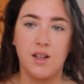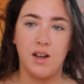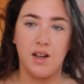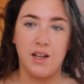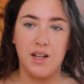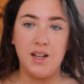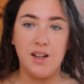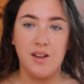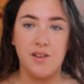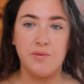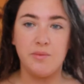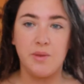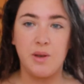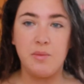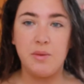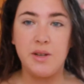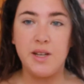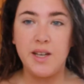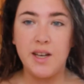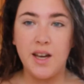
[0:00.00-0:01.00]
I love my
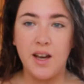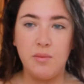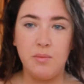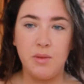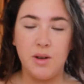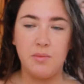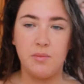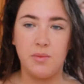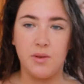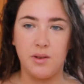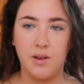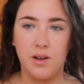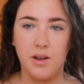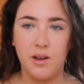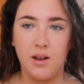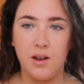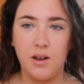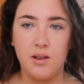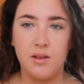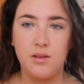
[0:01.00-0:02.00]
mini camera, but
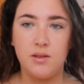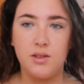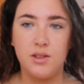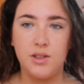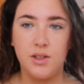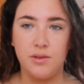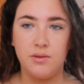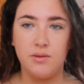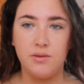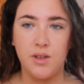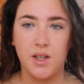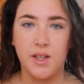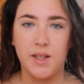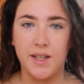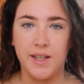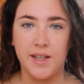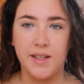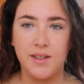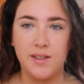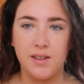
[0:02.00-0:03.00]
shooting on
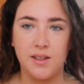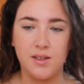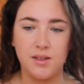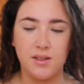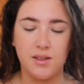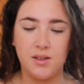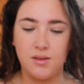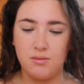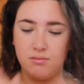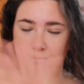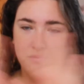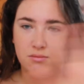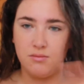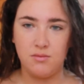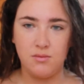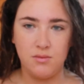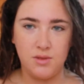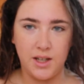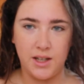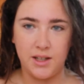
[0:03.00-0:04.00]
this is
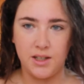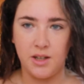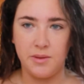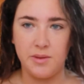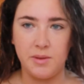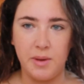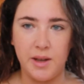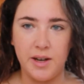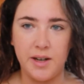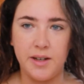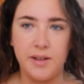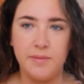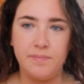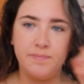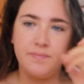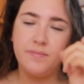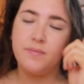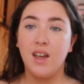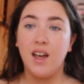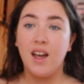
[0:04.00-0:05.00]
ten times better.
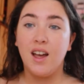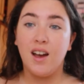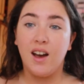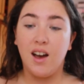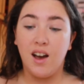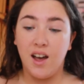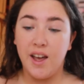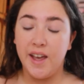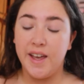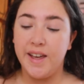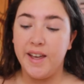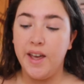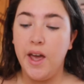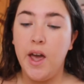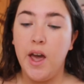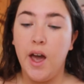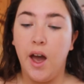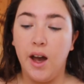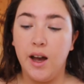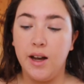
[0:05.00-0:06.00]
Hi,
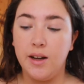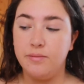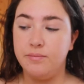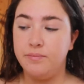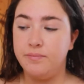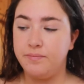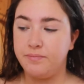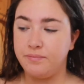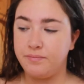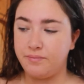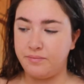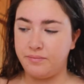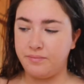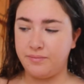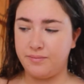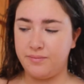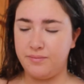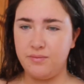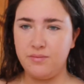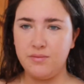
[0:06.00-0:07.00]
um,
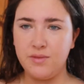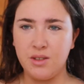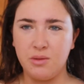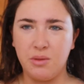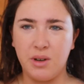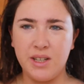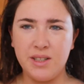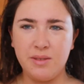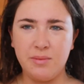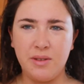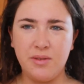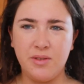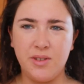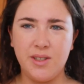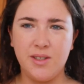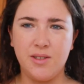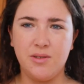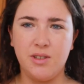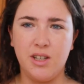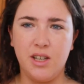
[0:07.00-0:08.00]
why is my
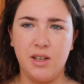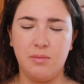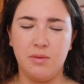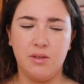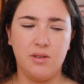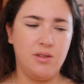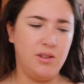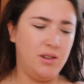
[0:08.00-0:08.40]
voice so deep?